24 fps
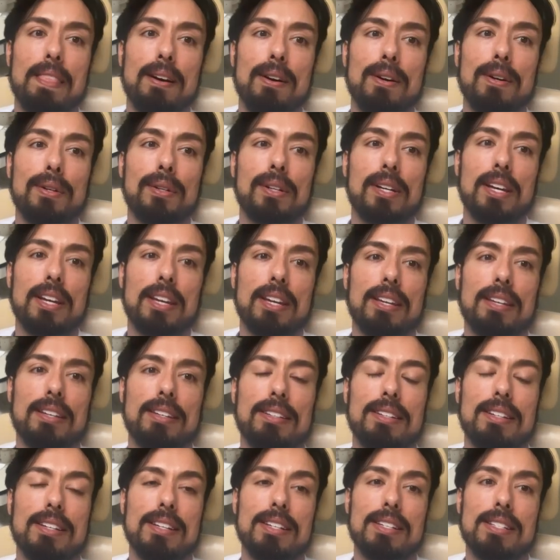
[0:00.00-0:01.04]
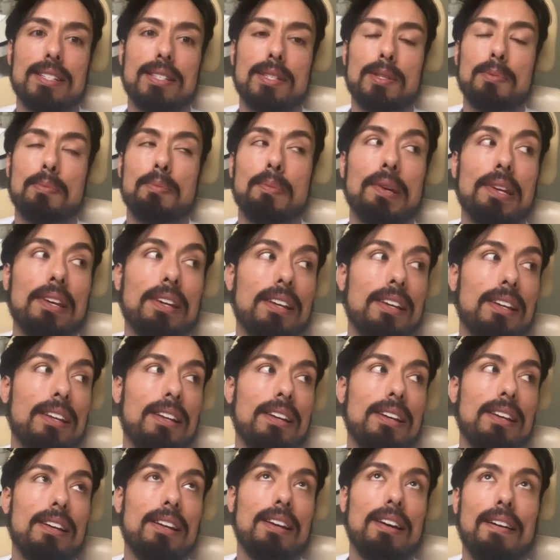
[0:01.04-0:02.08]
Okay, it's
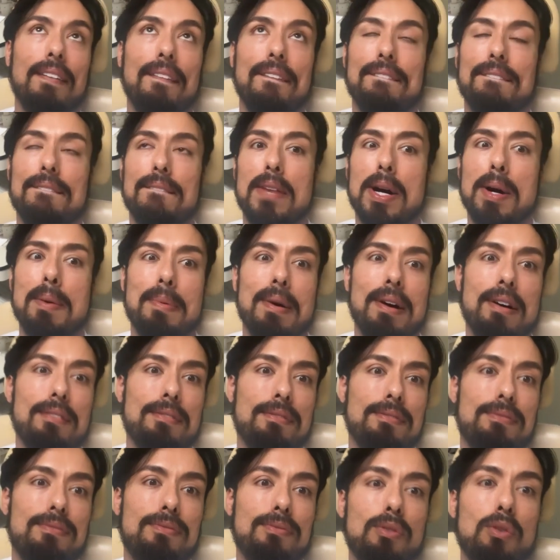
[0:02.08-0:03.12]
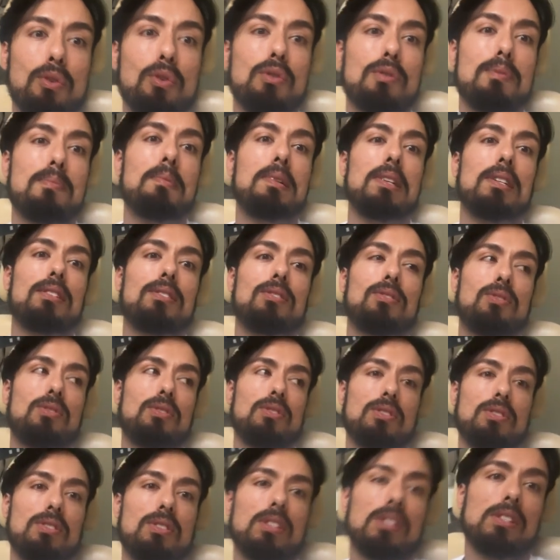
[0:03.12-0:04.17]
been about 4 months
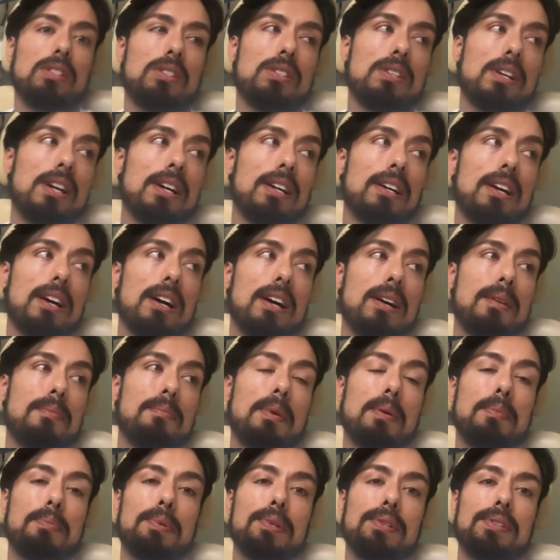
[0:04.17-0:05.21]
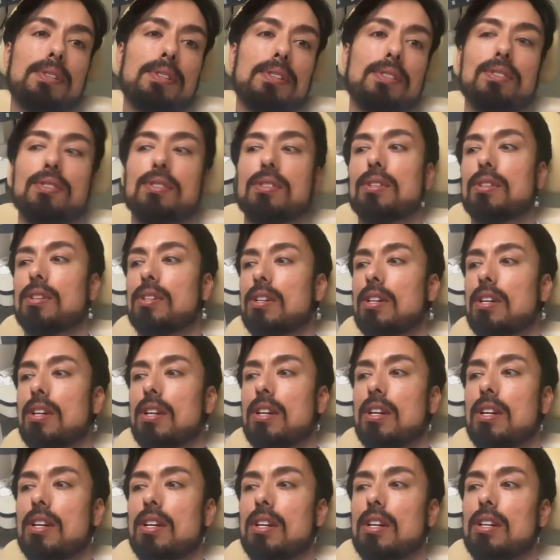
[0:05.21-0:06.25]
since I got my procedure
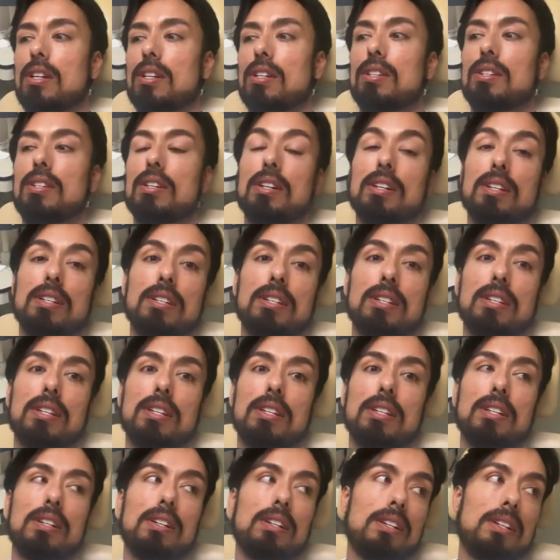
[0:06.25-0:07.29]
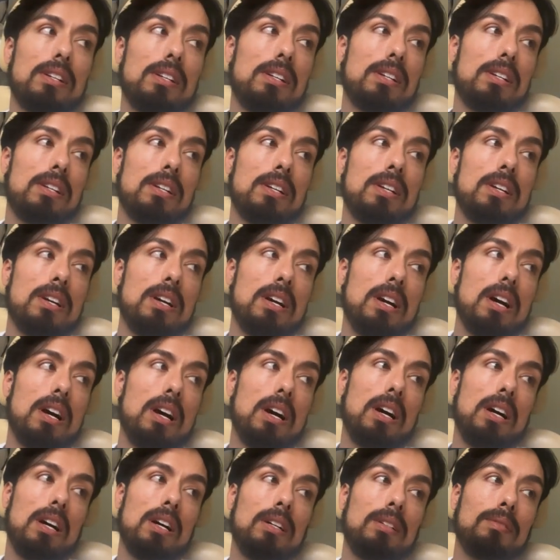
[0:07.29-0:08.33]
done here
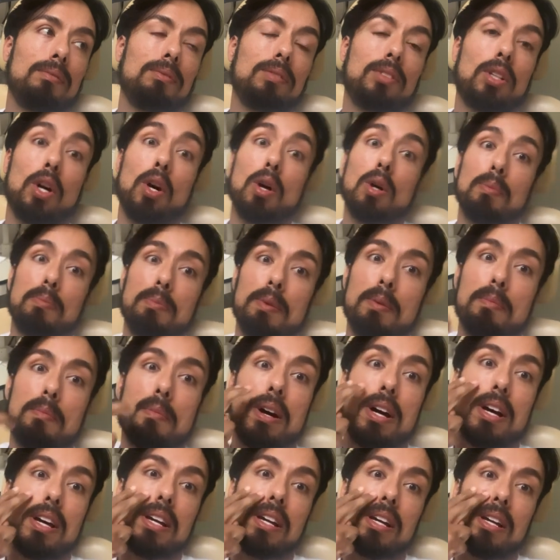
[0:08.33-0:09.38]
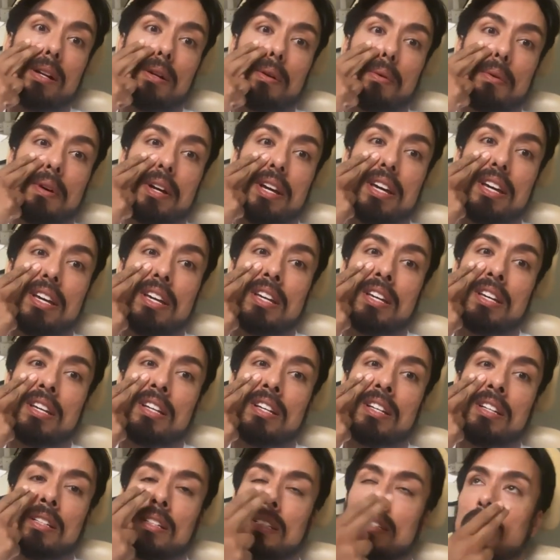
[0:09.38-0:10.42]
to open my airway
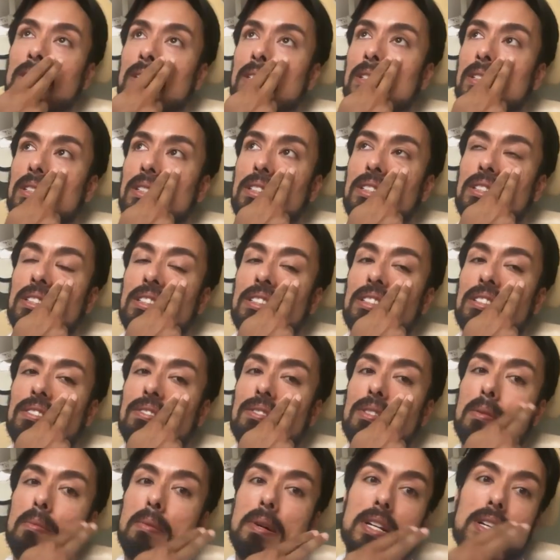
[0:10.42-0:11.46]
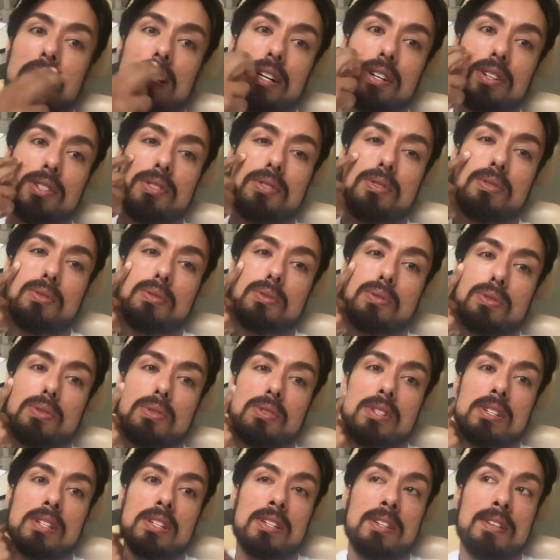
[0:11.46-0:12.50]
for my
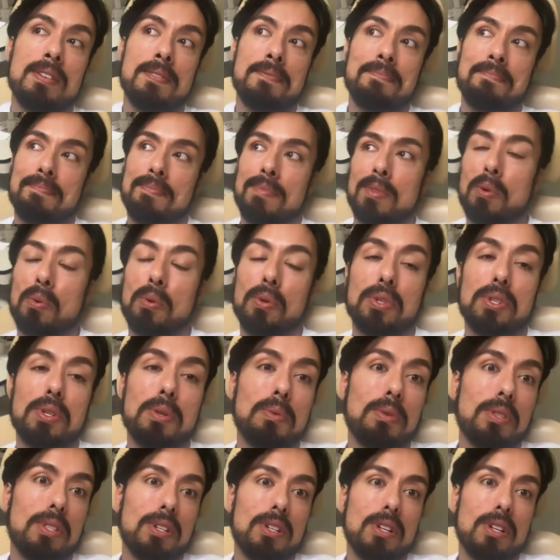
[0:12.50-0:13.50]
nostrils. We'll see what the